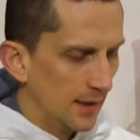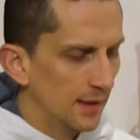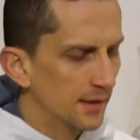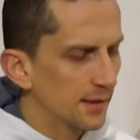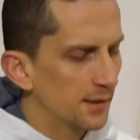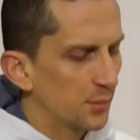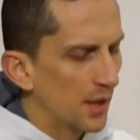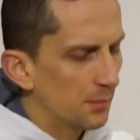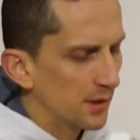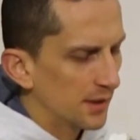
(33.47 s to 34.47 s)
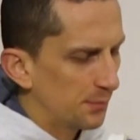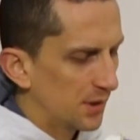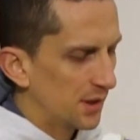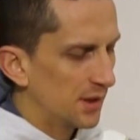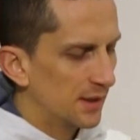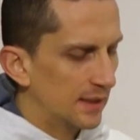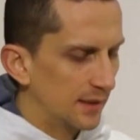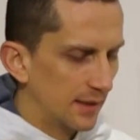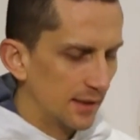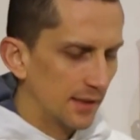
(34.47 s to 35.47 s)
And it's this proper disposition
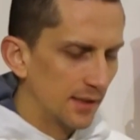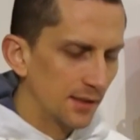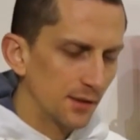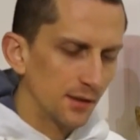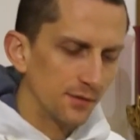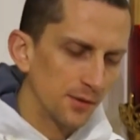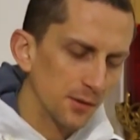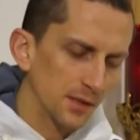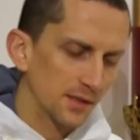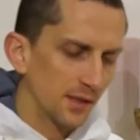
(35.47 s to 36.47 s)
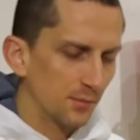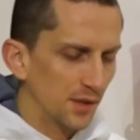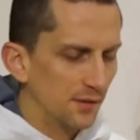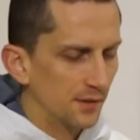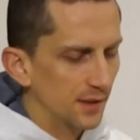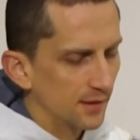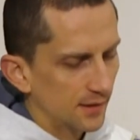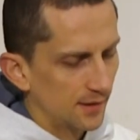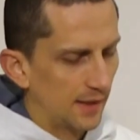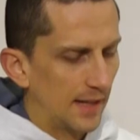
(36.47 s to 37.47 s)
that I'd like to uh, focus on briefly
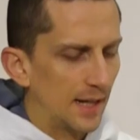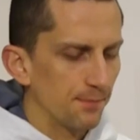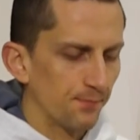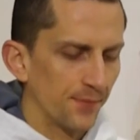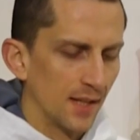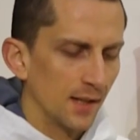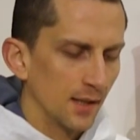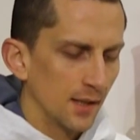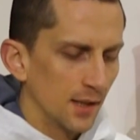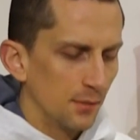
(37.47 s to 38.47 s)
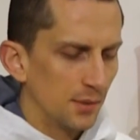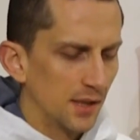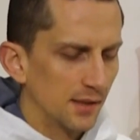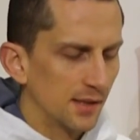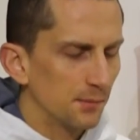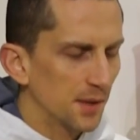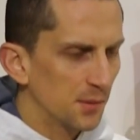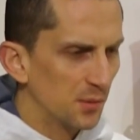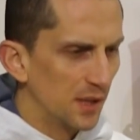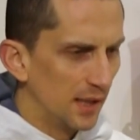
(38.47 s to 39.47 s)
today because
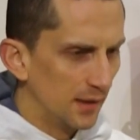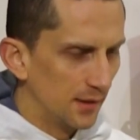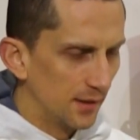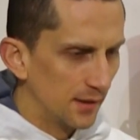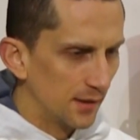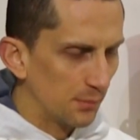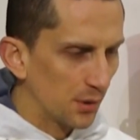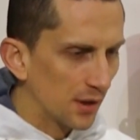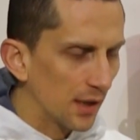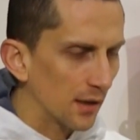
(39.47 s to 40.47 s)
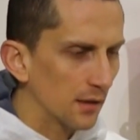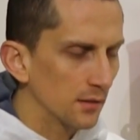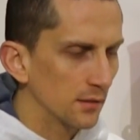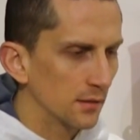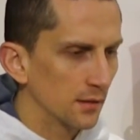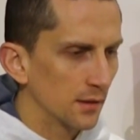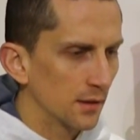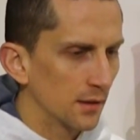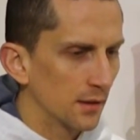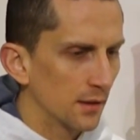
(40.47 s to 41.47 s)
sometimes we enter into prayer
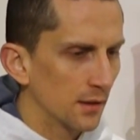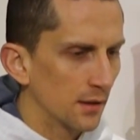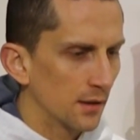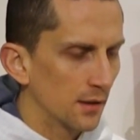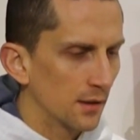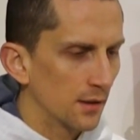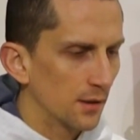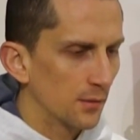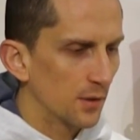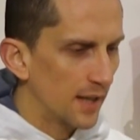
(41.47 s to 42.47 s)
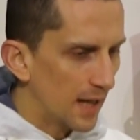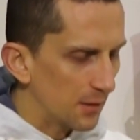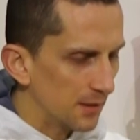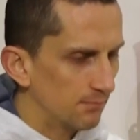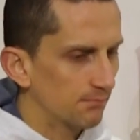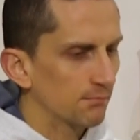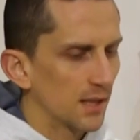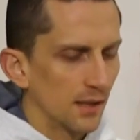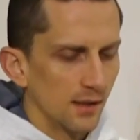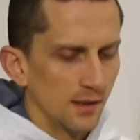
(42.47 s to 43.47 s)
without it.
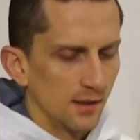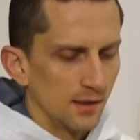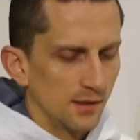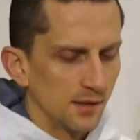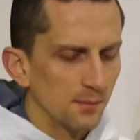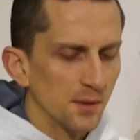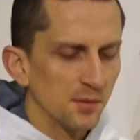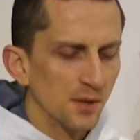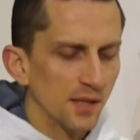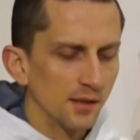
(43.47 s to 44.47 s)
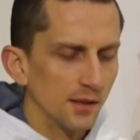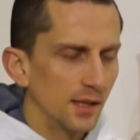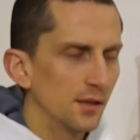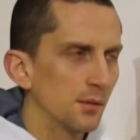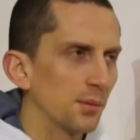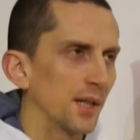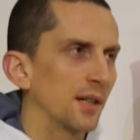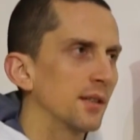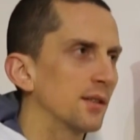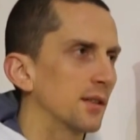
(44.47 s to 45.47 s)
Sometimes we enter into
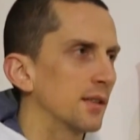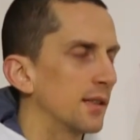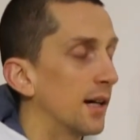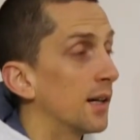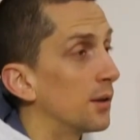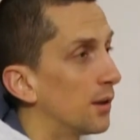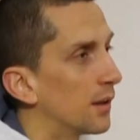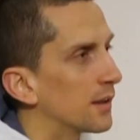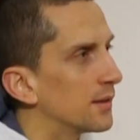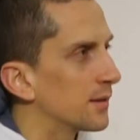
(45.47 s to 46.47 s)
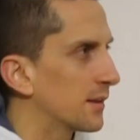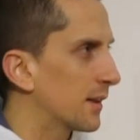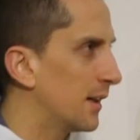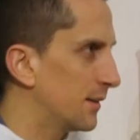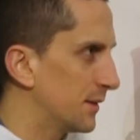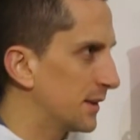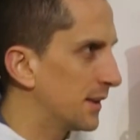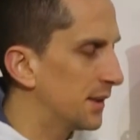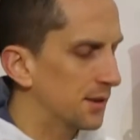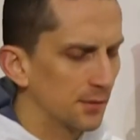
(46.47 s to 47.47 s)
prayer, into our dialogue, into our
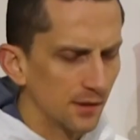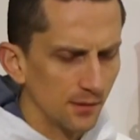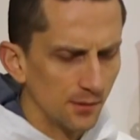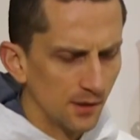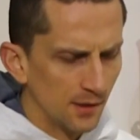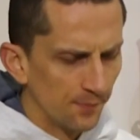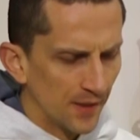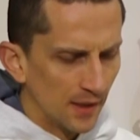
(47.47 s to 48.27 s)
conversation with the Lord,